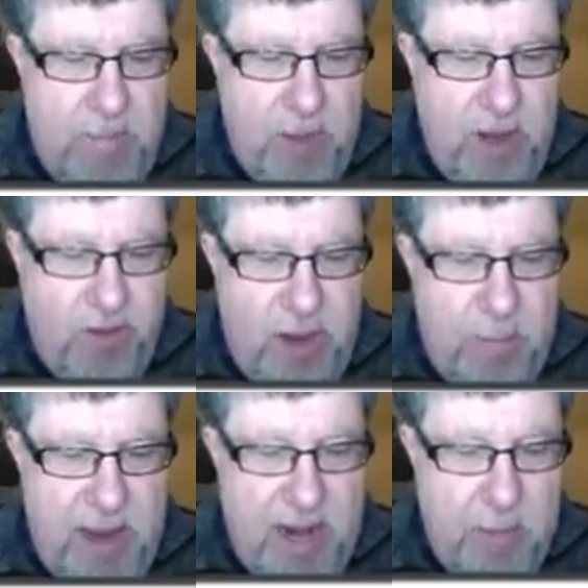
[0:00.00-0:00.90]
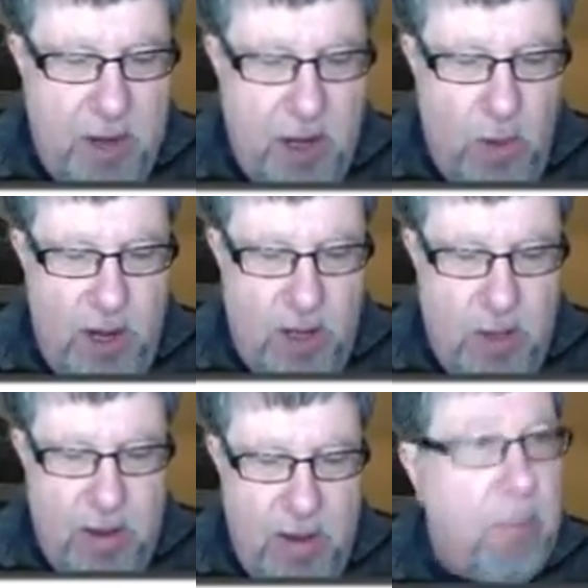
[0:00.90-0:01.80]
is up, and I'm going to go into
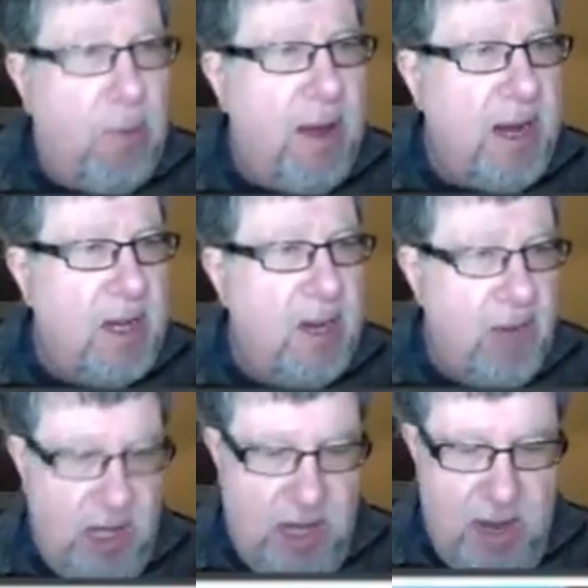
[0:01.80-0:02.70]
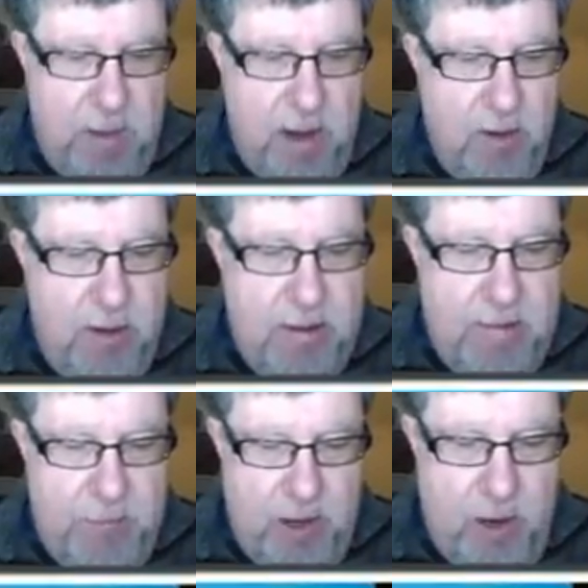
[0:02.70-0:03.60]
my productivity tab here.
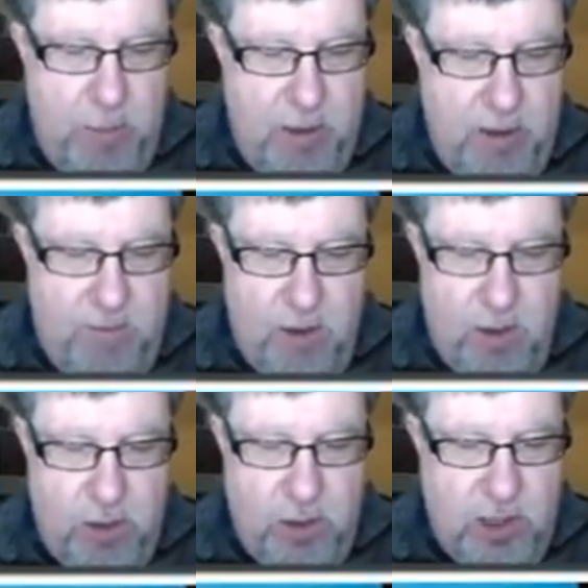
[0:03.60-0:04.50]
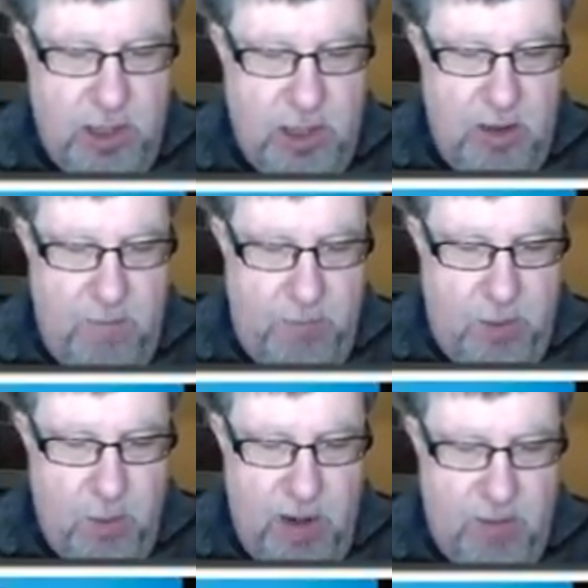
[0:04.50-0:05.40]
I hope that I've got Sugarsync there.
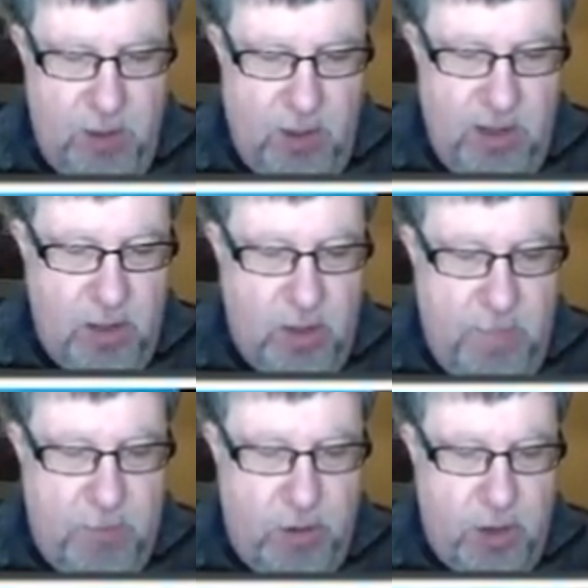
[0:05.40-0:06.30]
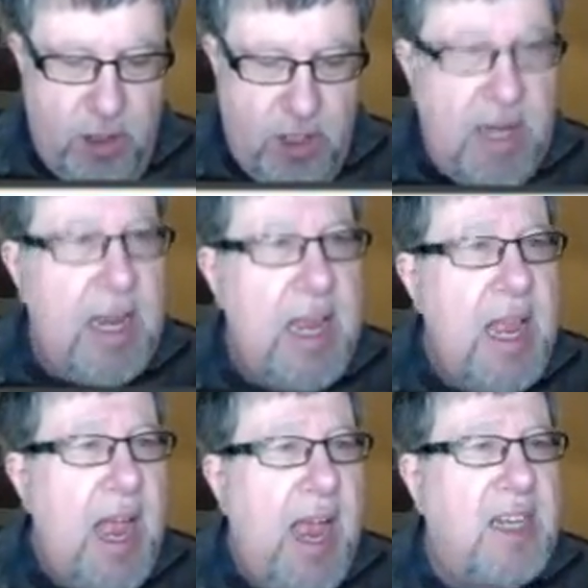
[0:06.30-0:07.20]
Do I have? There it is. Yep, Sugarsync.
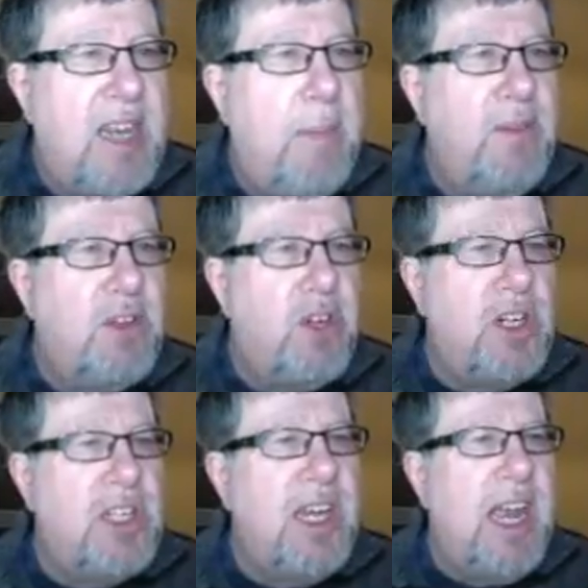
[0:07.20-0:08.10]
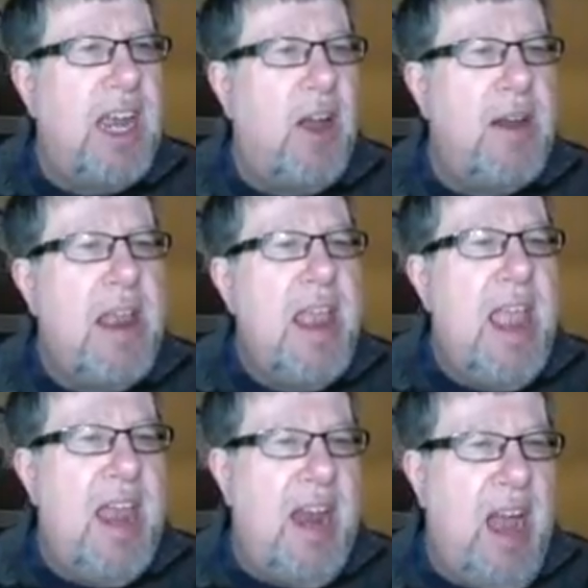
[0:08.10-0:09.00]
I tap on the Sugarsync icon,
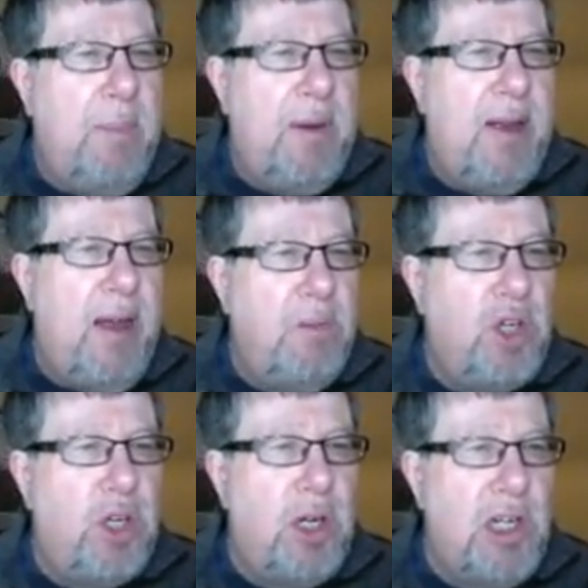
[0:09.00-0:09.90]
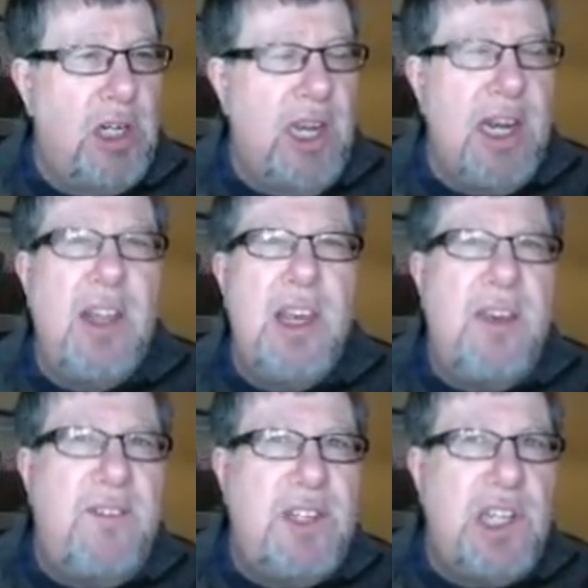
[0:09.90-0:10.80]
and up comes Sugarsync. Now, the
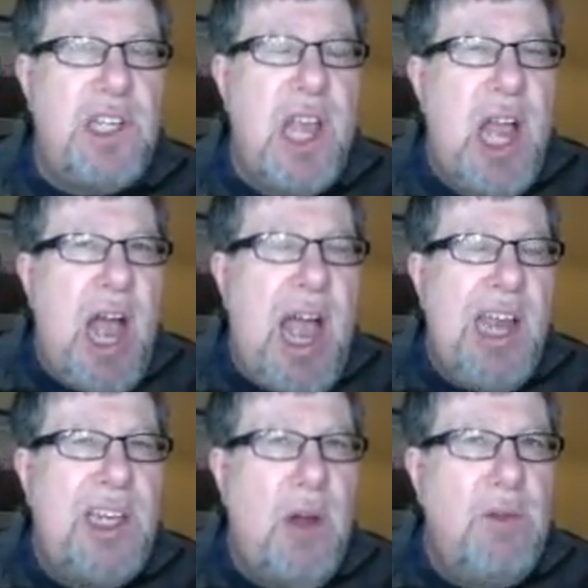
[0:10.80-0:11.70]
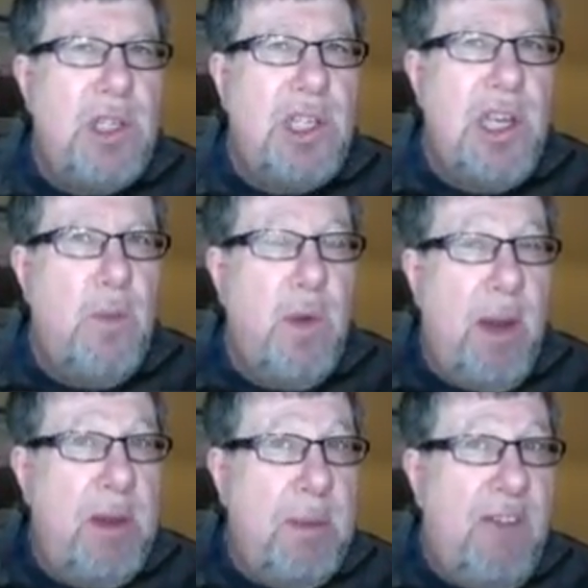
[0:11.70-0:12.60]
difference is I don't see, when
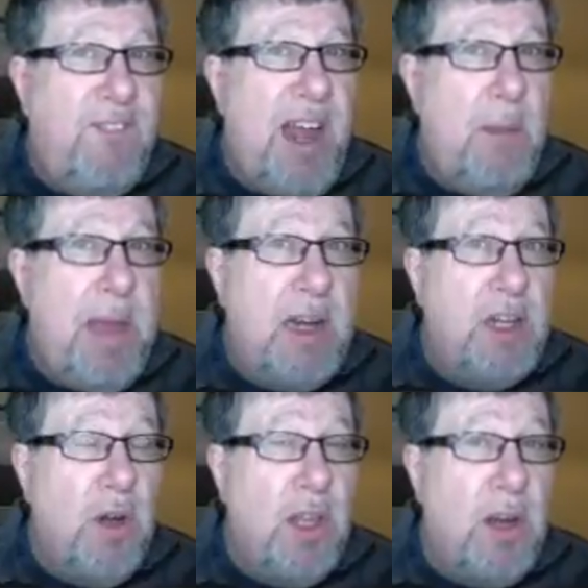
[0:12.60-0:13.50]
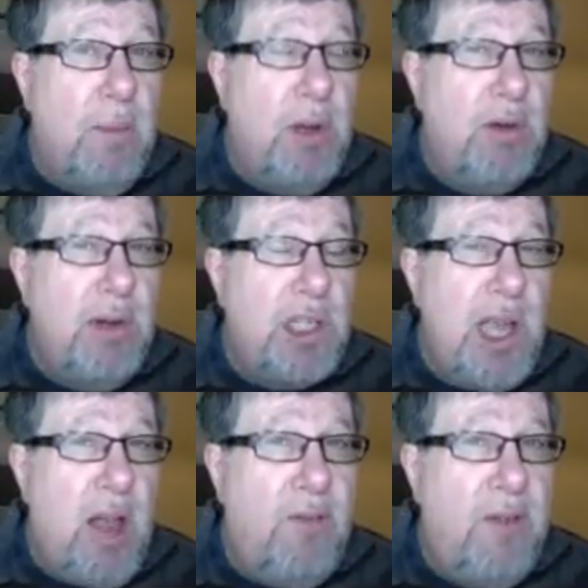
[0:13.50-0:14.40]
I'm in my file manager on the computer
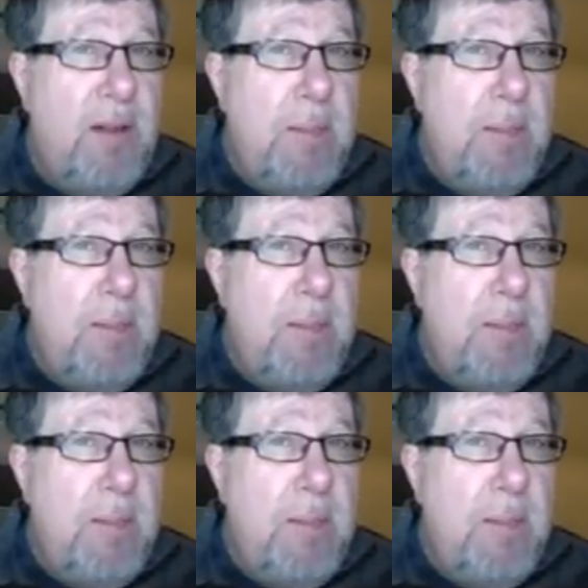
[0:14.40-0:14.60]
itself,